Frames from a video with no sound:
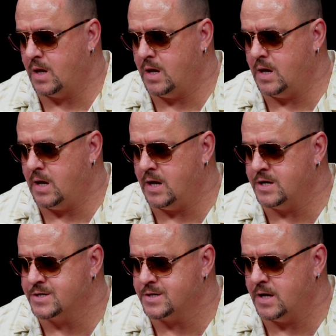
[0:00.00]

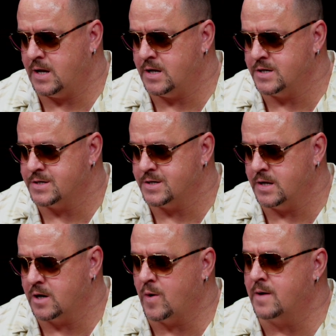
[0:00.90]
as
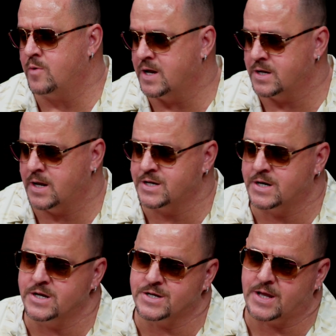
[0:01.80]
incredible as it
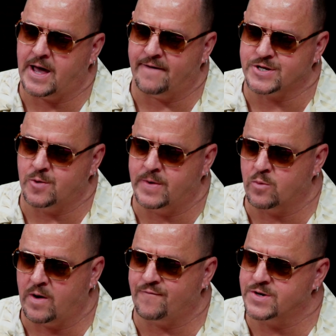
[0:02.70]
is to have so many
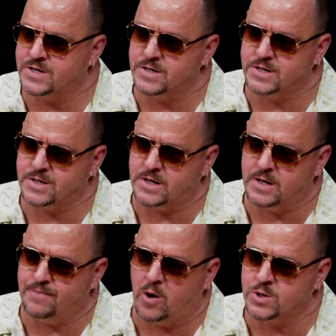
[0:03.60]
references in
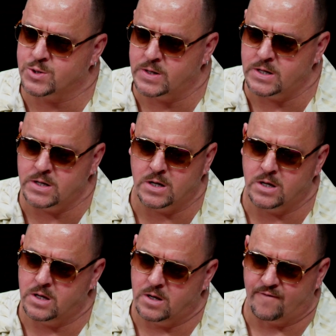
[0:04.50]
poetry
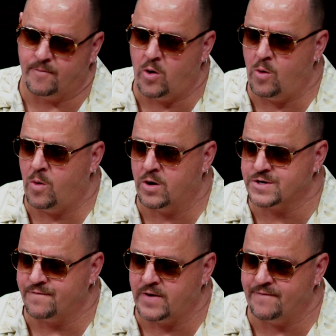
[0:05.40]
from all walks
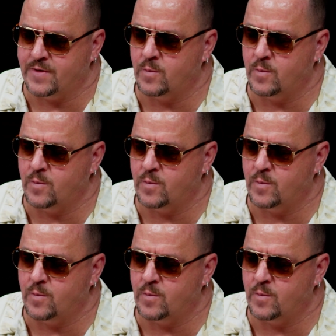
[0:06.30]
of life that we